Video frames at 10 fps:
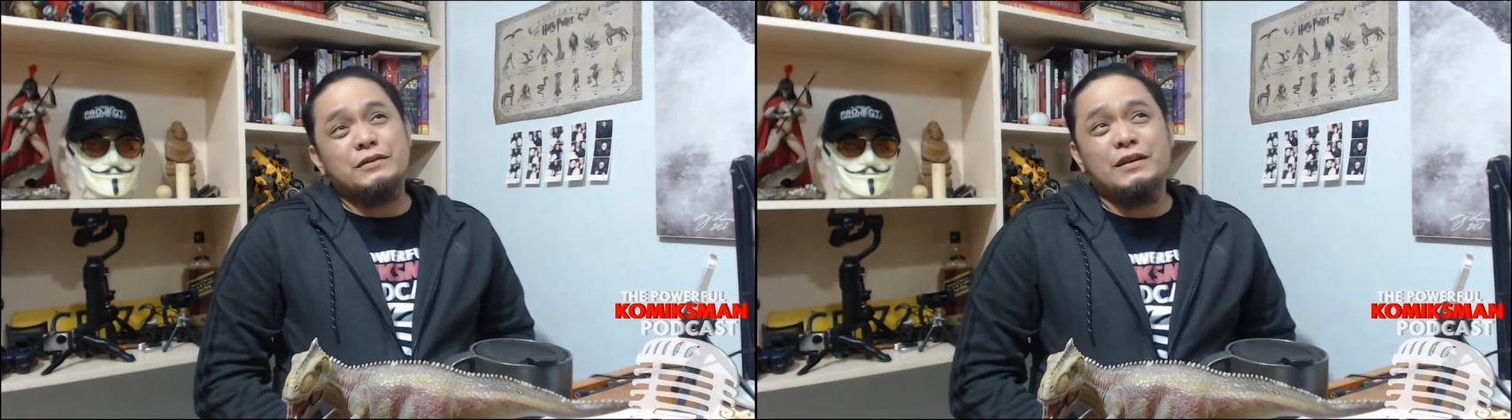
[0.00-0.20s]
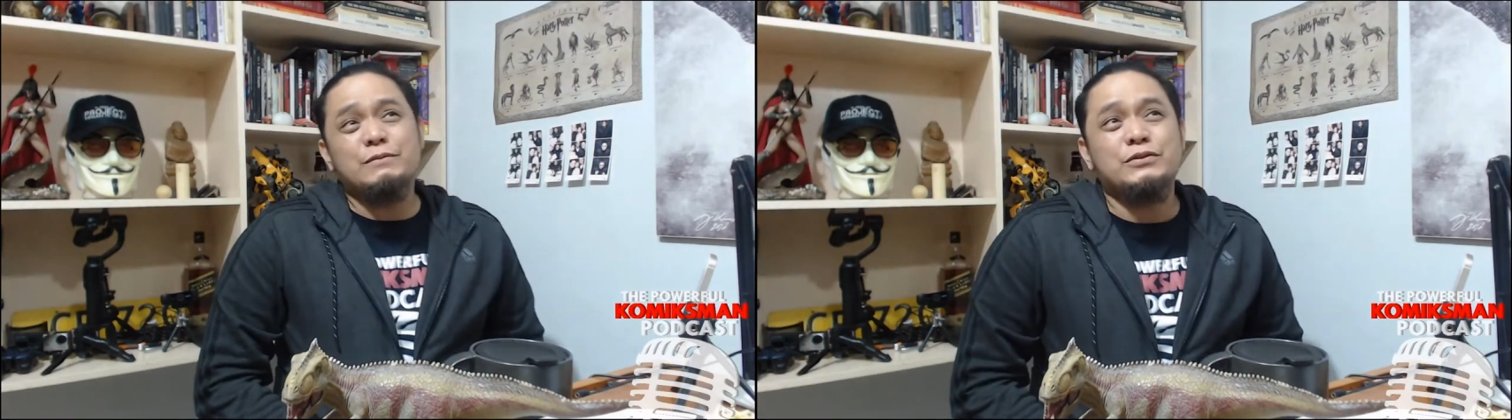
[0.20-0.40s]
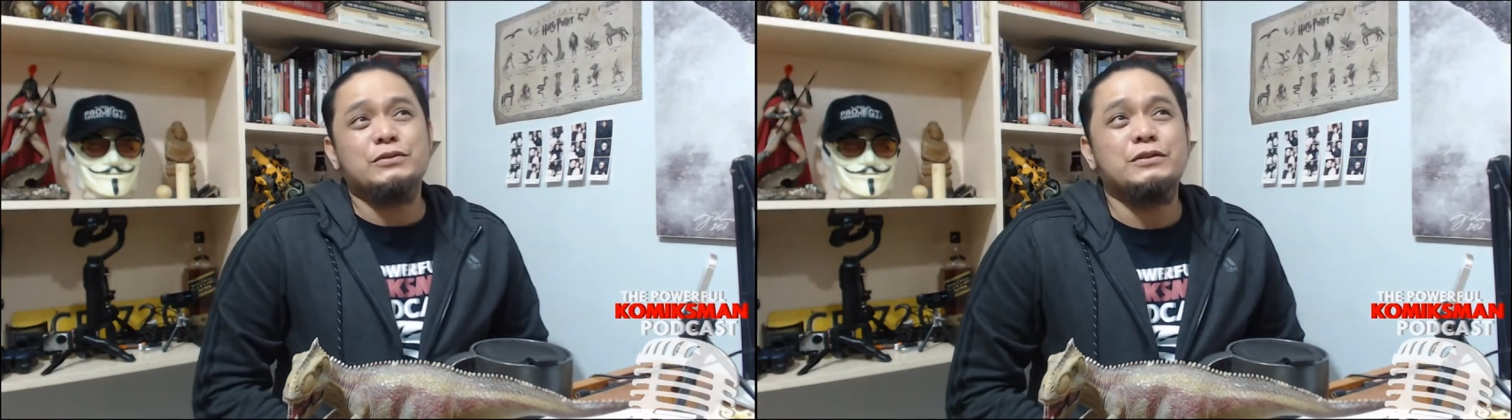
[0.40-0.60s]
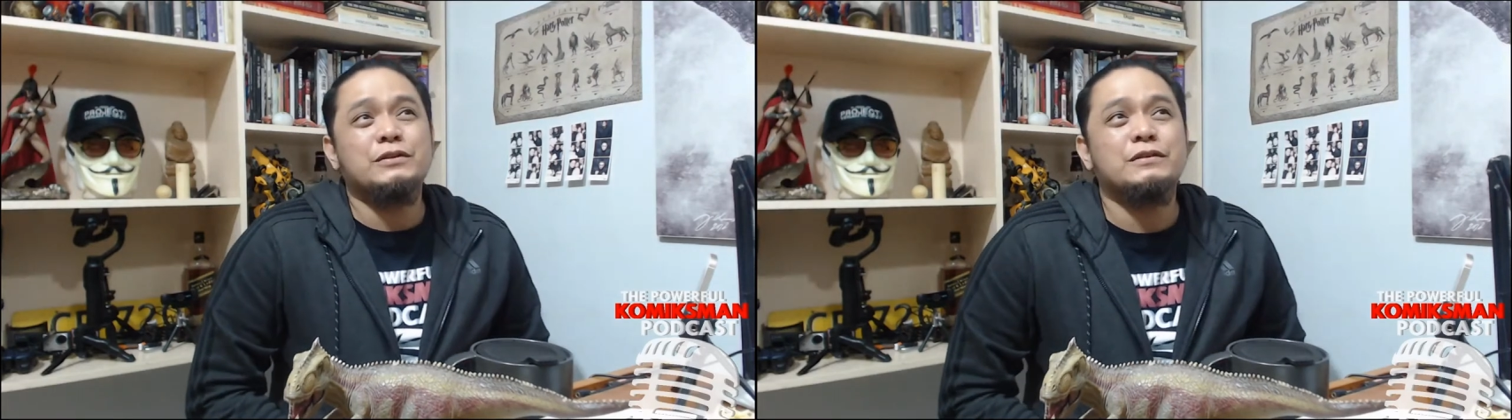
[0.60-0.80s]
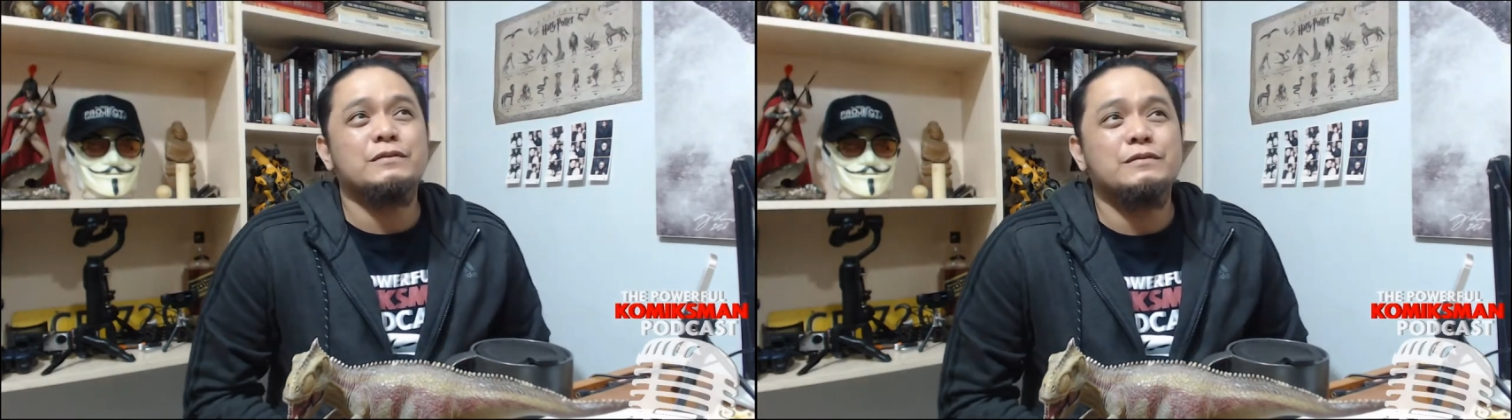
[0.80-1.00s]
I'm
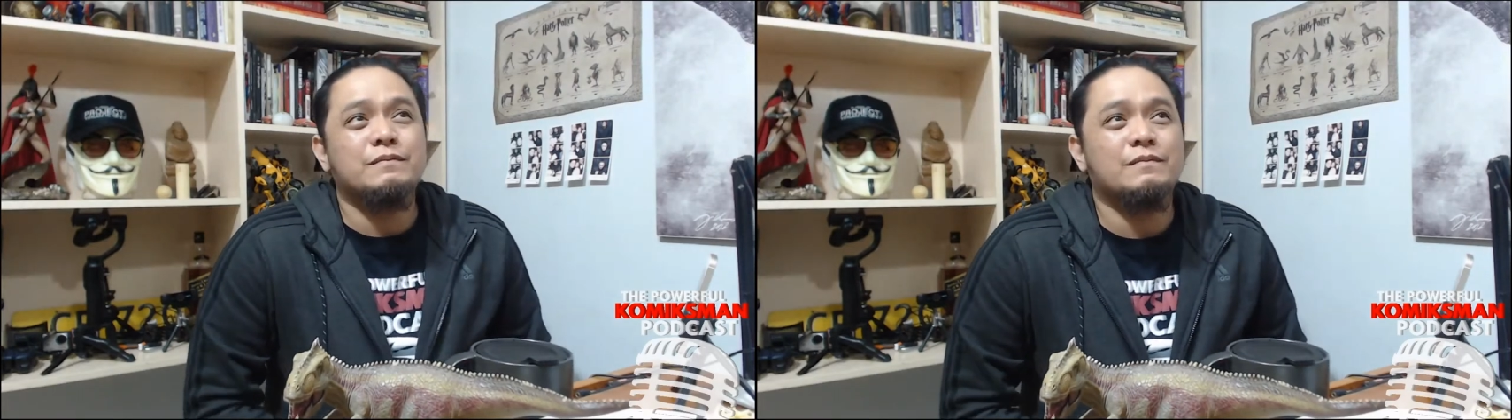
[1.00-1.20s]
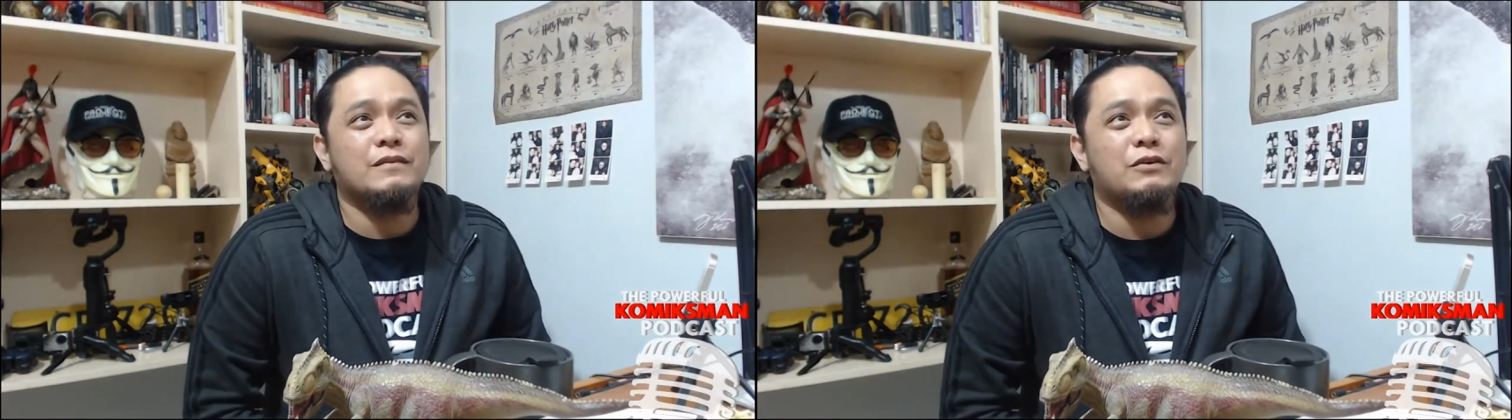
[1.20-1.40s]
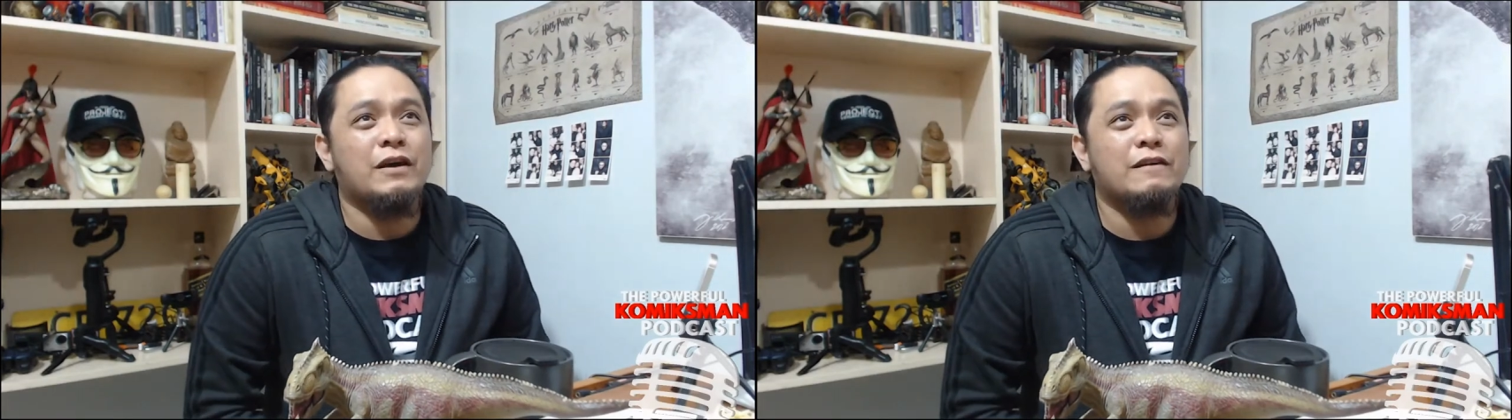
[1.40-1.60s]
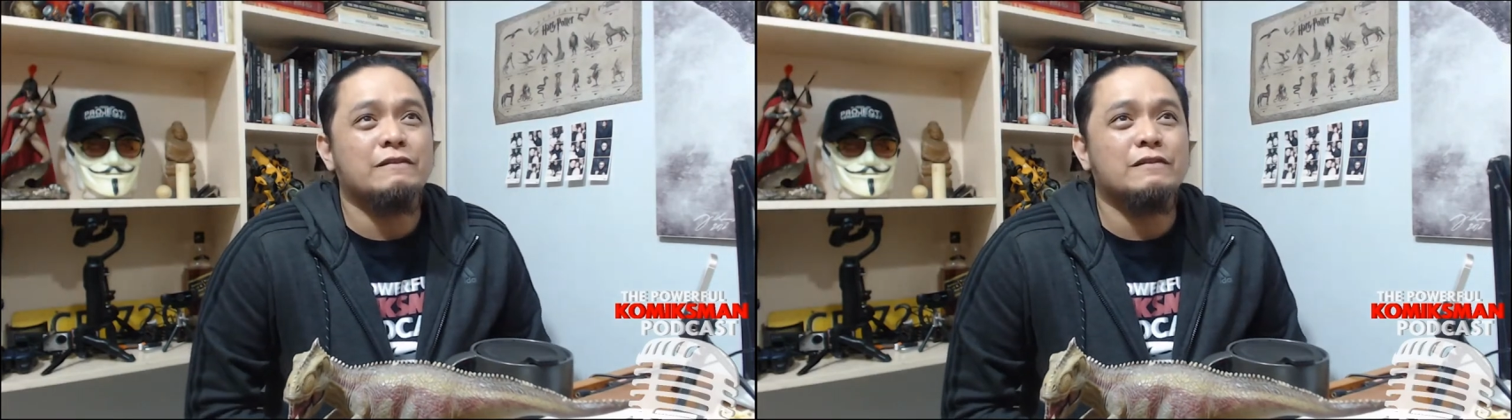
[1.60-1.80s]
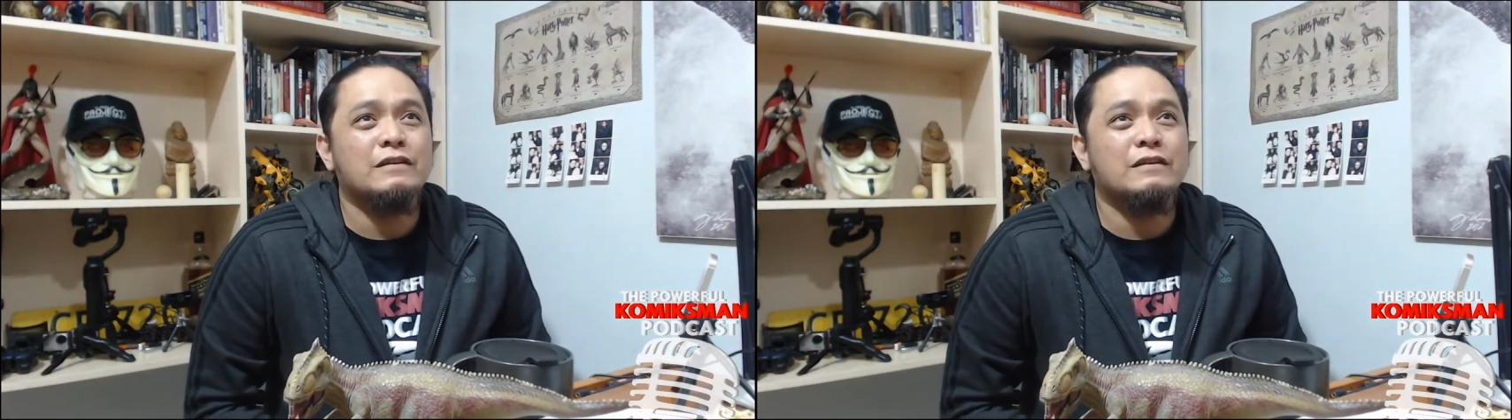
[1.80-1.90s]
sure you have